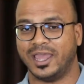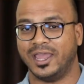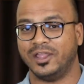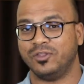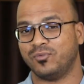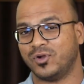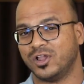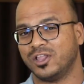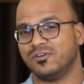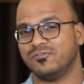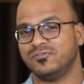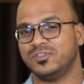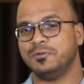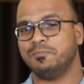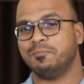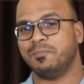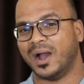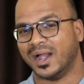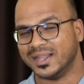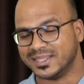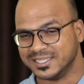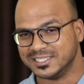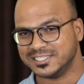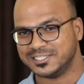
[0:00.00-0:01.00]
and one of the
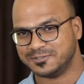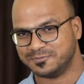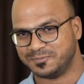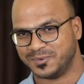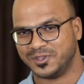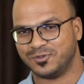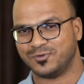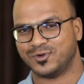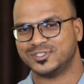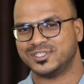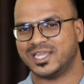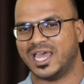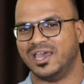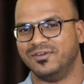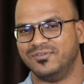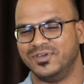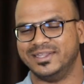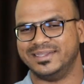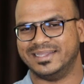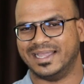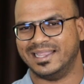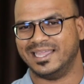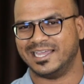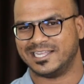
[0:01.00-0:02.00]
participant was having Dell